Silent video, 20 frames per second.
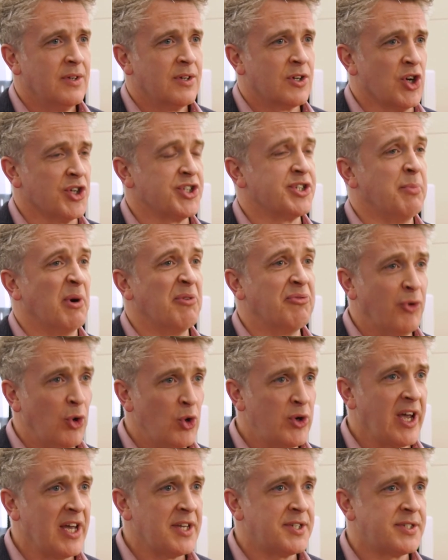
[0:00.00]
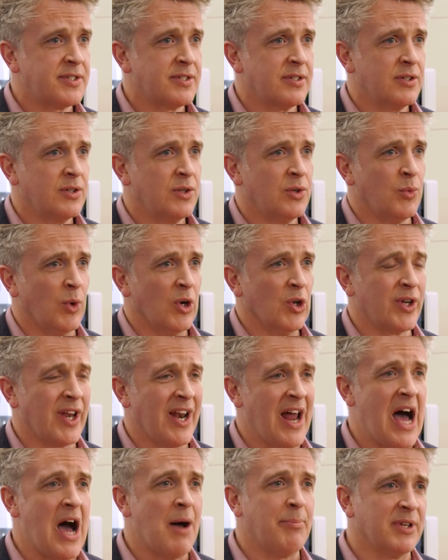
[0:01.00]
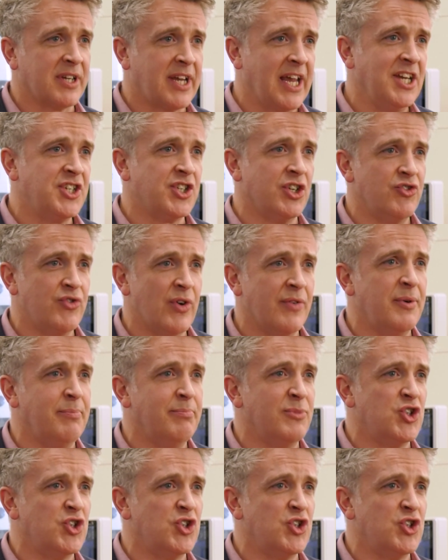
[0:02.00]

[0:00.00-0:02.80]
customer focus, we're looking at application-driven